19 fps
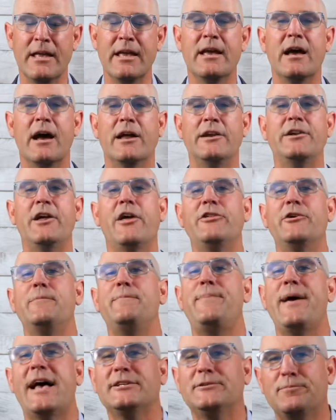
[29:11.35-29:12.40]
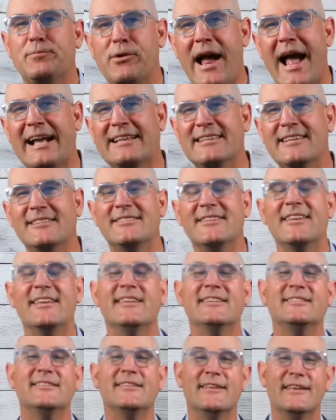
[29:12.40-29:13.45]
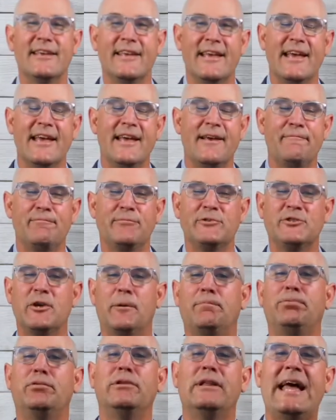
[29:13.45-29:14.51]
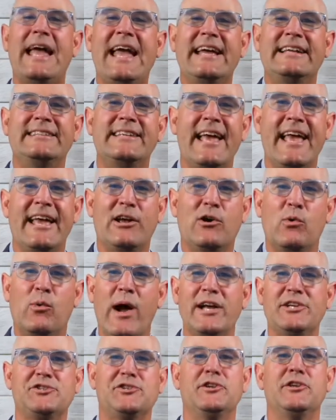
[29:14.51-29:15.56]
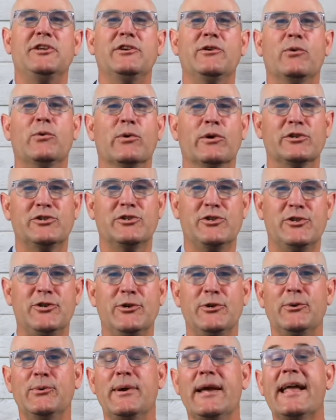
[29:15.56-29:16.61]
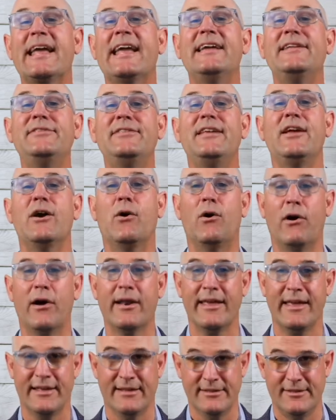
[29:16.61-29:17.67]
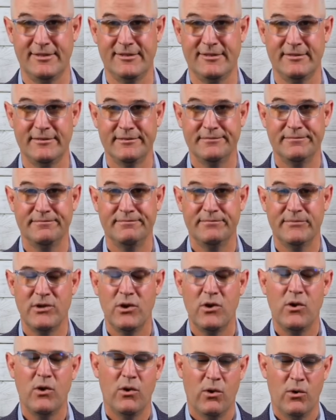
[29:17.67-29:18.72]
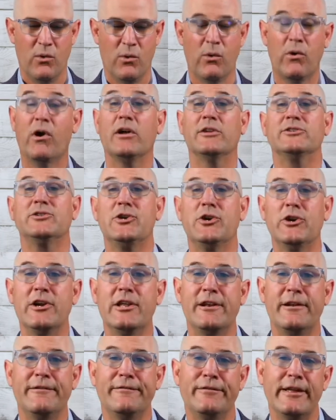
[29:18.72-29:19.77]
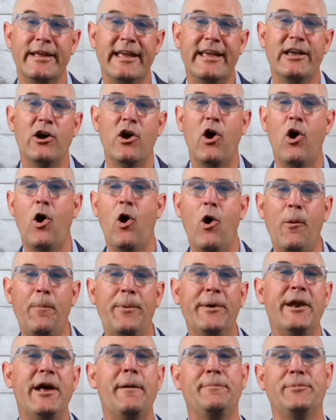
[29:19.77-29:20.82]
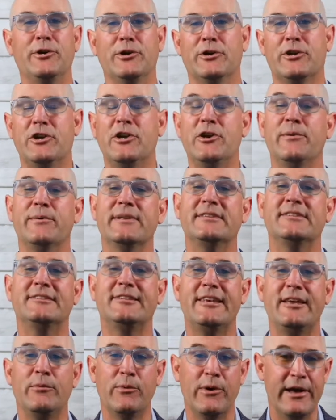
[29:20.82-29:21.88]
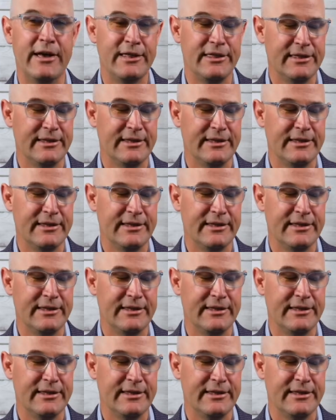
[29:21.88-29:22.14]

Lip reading: Another best practice is to plant a question or two in the audience. Or alternatively, open up your Q&C with,